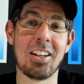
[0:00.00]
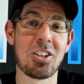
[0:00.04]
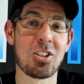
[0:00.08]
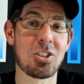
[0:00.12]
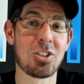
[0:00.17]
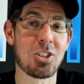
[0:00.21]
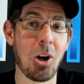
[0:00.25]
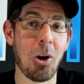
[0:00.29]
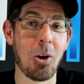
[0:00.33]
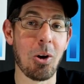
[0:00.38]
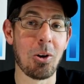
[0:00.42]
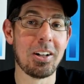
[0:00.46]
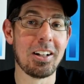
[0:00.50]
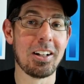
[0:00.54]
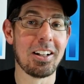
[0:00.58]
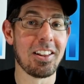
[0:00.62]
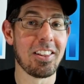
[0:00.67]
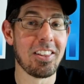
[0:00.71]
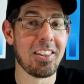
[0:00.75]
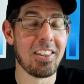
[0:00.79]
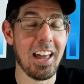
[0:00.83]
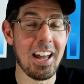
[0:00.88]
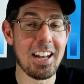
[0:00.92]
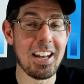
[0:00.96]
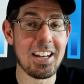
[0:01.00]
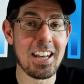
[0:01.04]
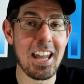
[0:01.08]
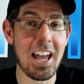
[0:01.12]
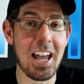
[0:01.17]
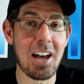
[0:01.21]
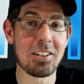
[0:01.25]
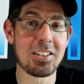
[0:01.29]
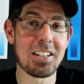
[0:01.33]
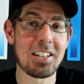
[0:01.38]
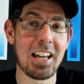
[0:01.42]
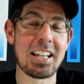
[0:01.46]
So that
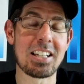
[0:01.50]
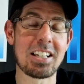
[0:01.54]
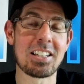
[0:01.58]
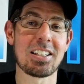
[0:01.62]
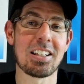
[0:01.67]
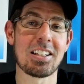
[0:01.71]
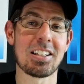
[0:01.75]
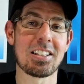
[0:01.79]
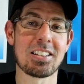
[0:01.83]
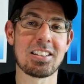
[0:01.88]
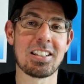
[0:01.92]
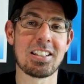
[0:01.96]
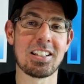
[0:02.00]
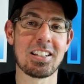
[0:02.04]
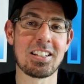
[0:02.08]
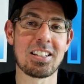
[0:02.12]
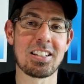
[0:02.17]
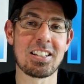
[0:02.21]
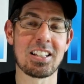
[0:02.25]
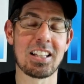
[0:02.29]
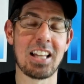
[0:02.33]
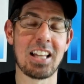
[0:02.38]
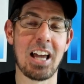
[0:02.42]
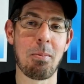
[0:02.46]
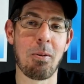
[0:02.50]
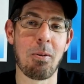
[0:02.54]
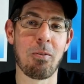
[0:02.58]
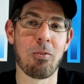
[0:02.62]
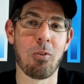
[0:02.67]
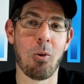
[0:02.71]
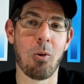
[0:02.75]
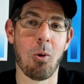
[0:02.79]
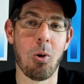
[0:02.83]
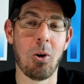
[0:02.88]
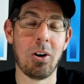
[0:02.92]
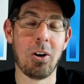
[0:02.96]
now takes us to the Slammer
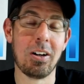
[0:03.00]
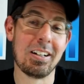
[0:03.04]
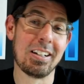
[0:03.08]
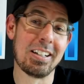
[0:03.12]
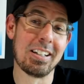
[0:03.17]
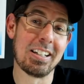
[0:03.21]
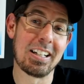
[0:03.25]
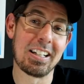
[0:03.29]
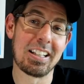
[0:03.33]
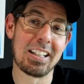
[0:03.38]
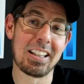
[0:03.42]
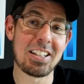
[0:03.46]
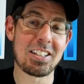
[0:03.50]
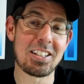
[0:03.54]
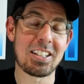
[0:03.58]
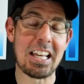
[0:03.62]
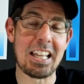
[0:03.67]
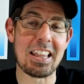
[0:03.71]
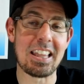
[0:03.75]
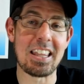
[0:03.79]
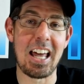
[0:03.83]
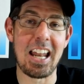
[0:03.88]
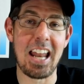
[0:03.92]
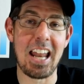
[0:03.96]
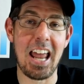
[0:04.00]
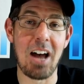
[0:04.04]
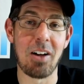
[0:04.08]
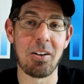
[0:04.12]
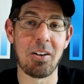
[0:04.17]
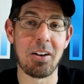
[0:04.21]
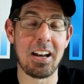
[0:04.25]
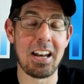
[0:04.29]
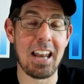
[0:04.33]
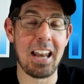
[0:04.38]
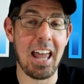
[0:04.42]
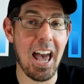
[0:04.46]
4, and let's get that
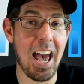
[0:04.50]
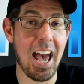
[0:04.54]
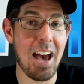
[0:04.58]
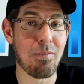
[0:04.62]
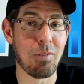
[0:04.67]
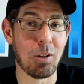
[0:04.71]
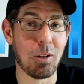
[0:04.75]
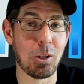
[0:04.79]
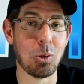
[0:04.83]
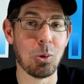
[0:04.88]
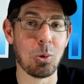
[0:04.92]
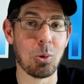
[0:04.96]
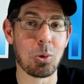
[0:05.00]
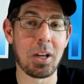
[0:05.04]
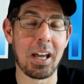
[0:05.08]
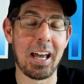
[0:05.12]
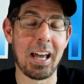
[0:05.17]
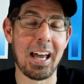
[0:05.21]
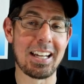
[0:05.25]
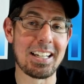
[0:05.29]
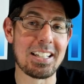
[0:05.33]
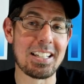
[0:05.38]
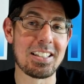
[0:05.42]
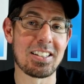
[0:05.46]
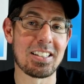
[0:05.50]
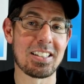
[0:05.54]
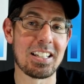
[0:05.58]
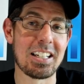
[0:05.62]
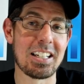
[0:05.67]
out and have a look at its